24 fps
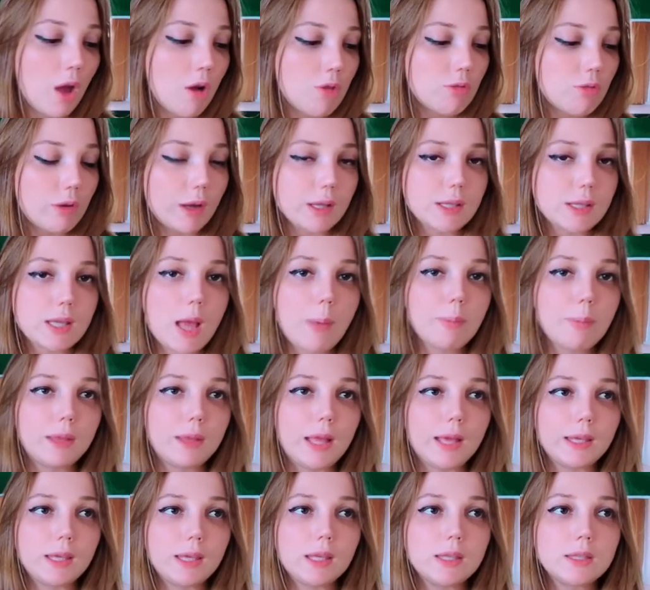For example,
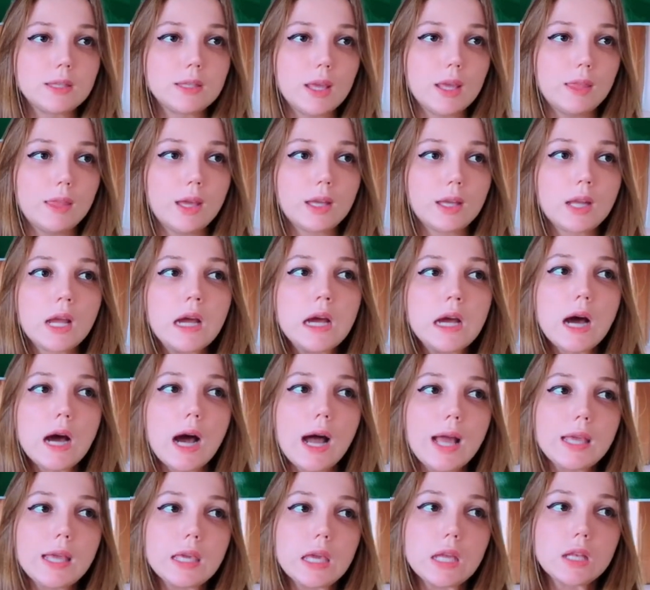I can say that
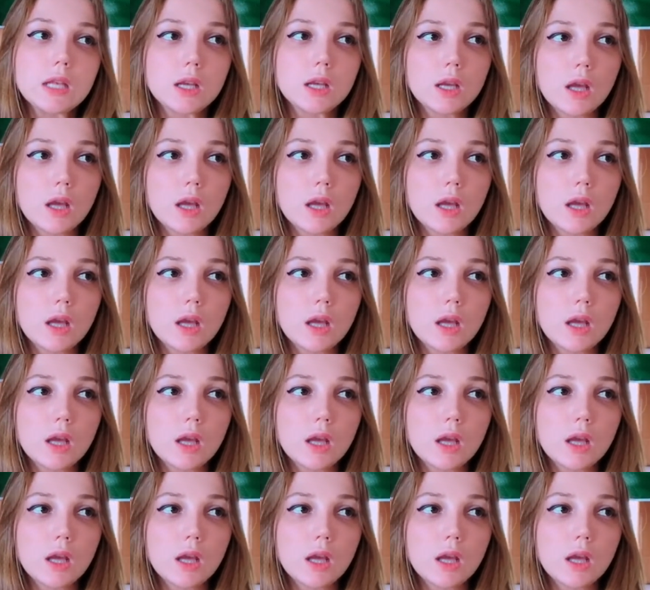I can